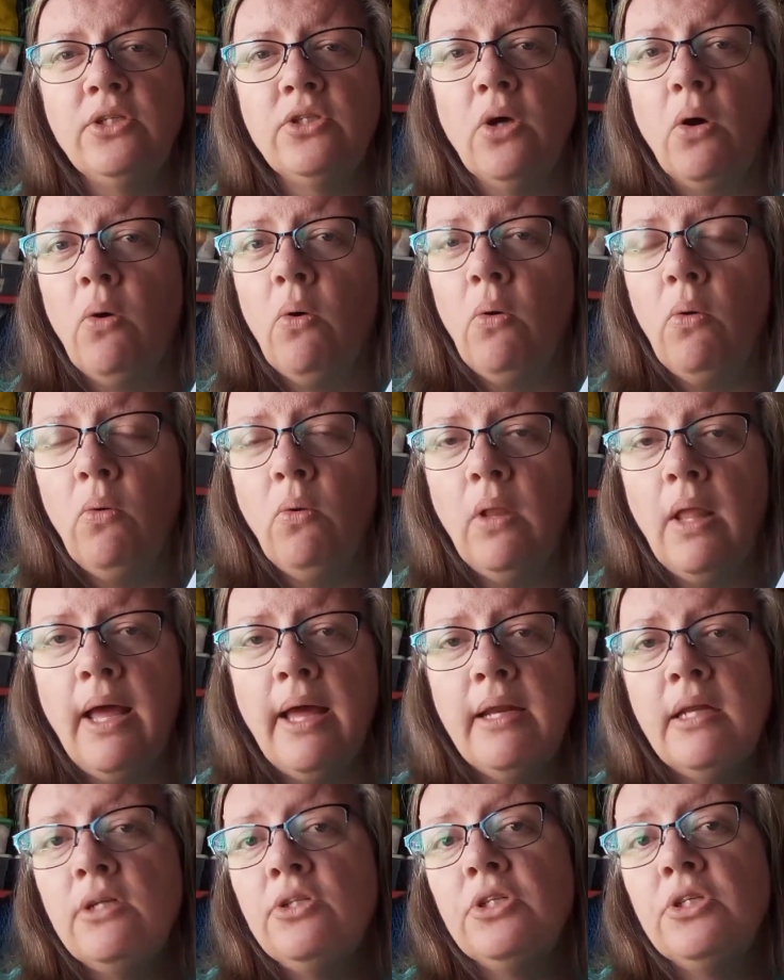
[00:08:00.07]
whole
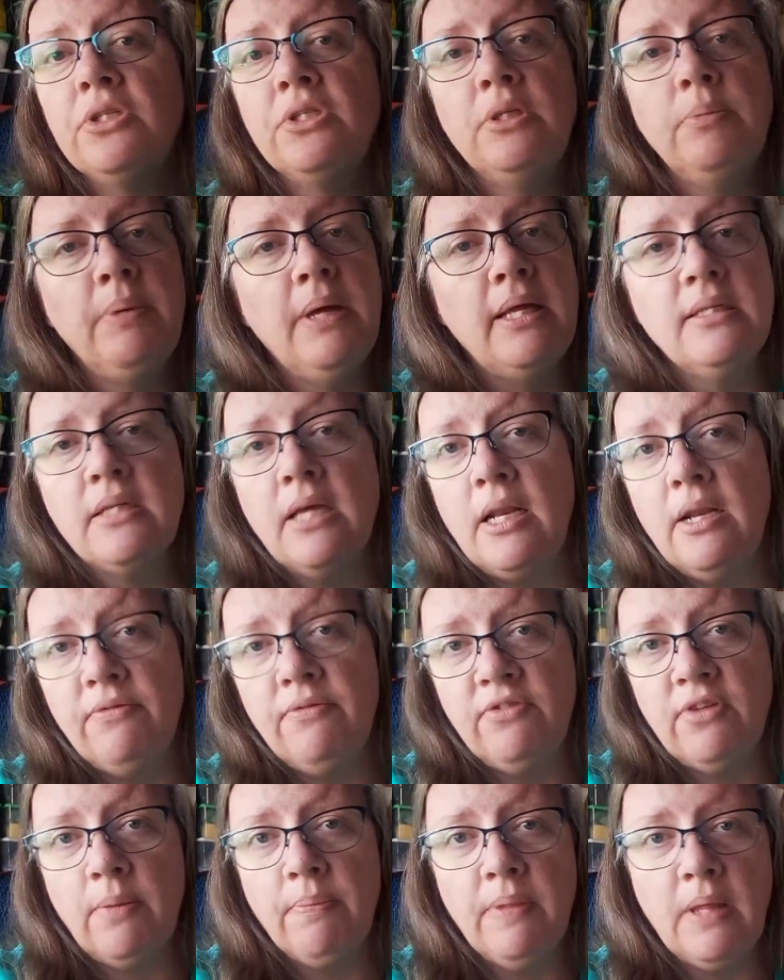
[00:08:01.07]
lot. It just depends on if
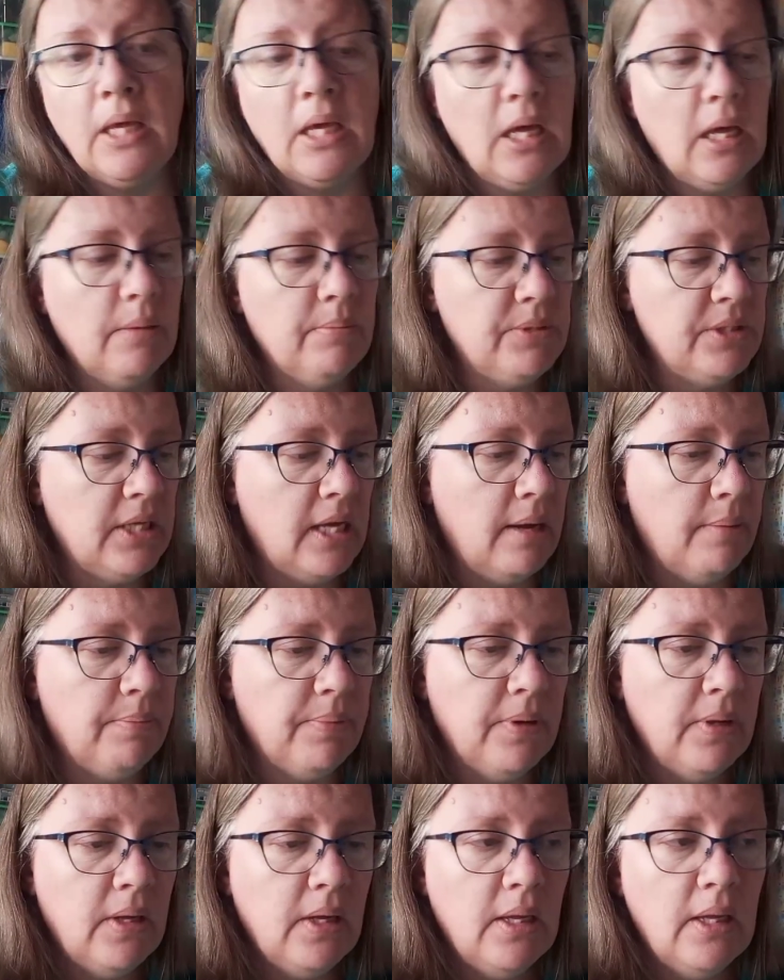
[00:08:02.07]
something comes up.
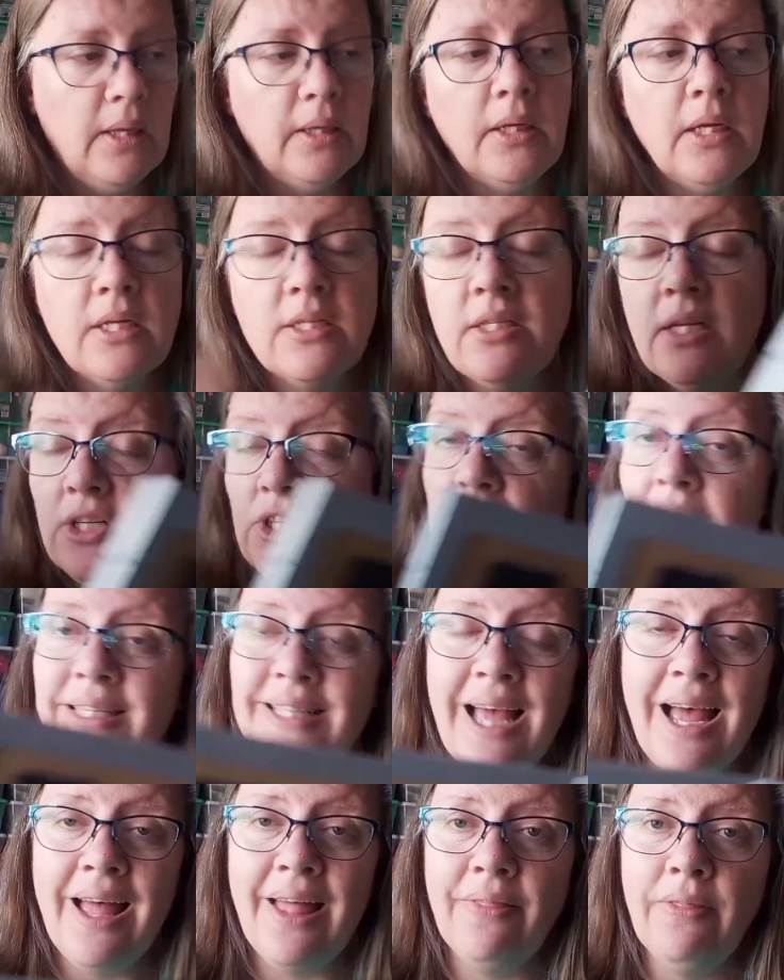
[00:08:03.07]
Such as
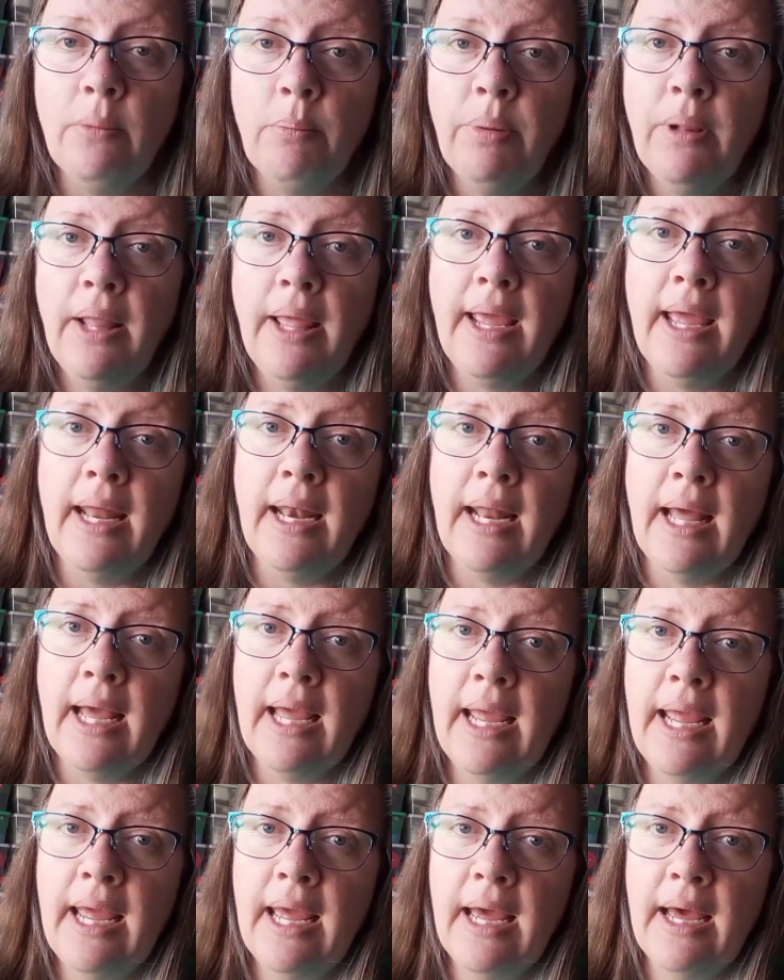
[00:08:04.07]
on the plan, I
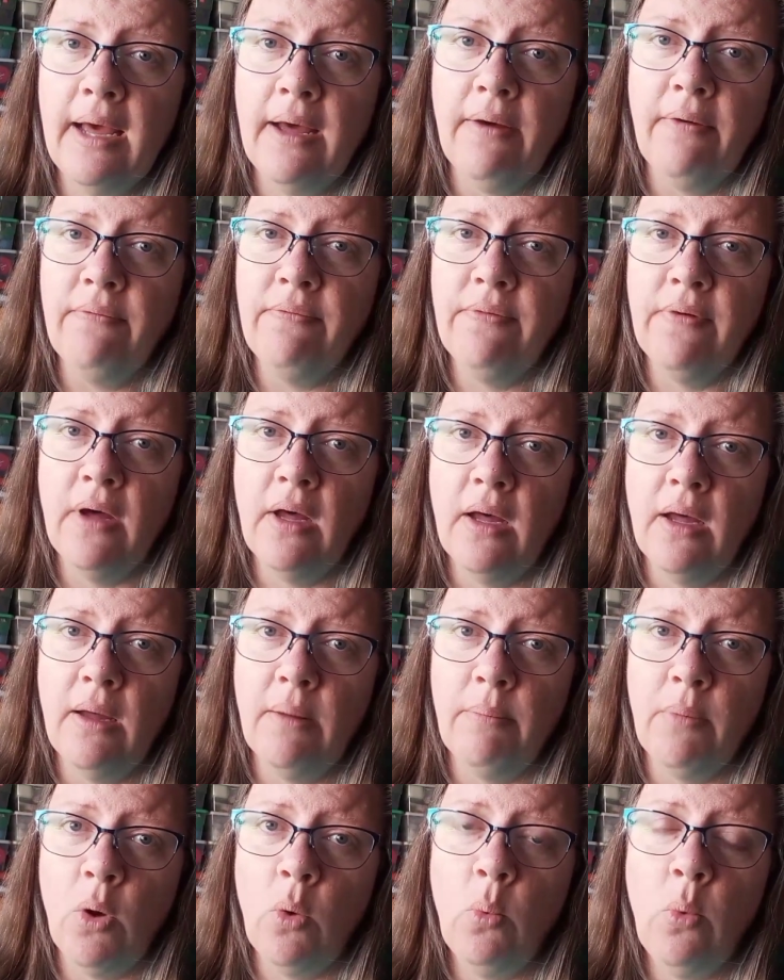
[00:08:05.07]
have
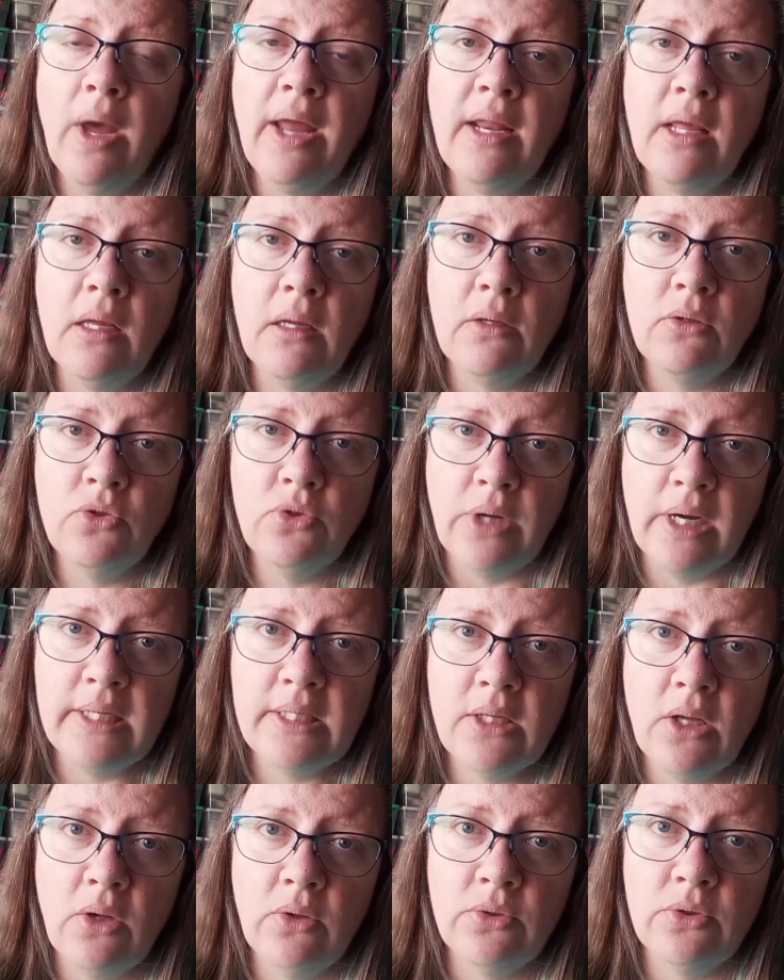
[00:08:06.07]
a wedding
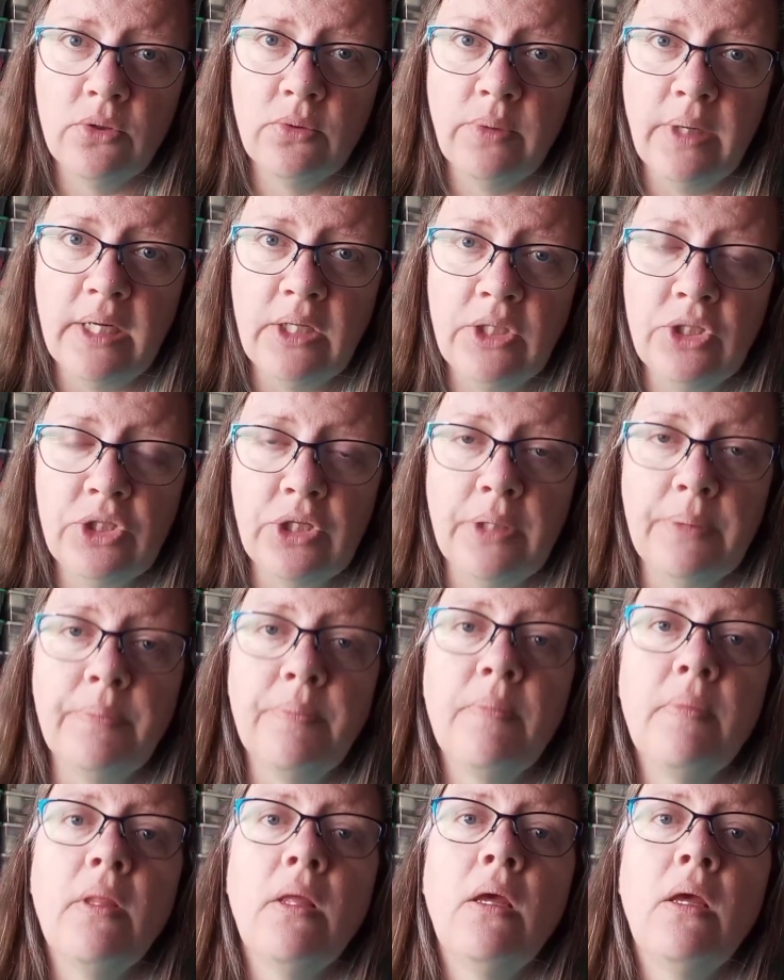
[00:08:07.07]
dress alteration.